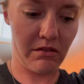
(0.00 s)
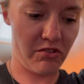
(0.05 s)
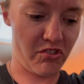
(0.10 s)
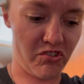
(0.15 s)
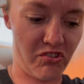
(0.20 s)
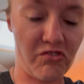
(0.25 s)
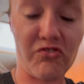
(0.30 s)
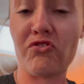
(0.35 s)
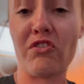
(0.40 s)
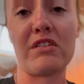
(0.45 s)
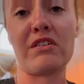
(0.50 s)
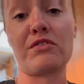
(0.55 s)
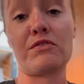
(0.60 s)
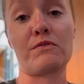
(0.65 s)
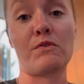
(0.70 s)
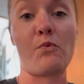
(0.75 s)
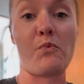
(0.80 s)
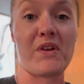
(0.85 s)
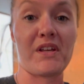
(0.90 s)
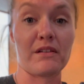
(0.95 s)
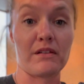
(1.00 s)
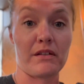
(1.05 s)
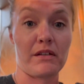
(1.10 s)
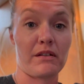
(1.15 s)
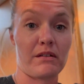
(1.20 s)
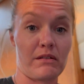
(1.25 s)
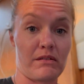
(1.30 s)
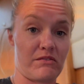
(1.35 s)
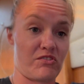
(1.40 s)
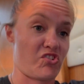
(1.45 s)
just trying to do a
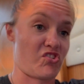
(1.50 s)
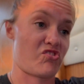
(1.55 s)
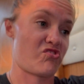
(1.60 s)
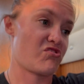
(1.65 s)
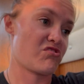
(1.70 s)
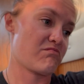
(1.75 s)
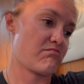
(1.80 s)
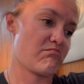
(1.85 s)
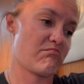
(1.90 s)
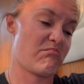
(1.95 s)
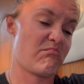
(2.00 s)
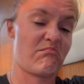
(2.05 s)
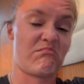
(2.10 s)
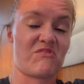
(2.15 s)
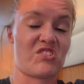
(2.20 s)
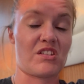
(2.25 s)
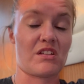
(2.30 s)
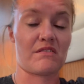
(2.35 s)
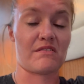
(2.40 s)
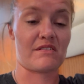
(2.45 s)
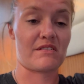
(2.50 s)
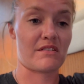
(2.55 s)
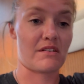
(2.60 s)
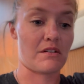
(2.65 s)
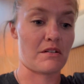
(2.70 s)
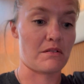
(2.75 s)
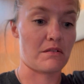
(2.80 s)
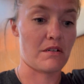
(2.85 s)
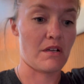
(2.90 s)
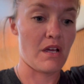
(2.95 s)
wheelie, just sitting
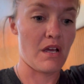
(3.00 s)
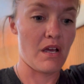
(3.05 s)
still.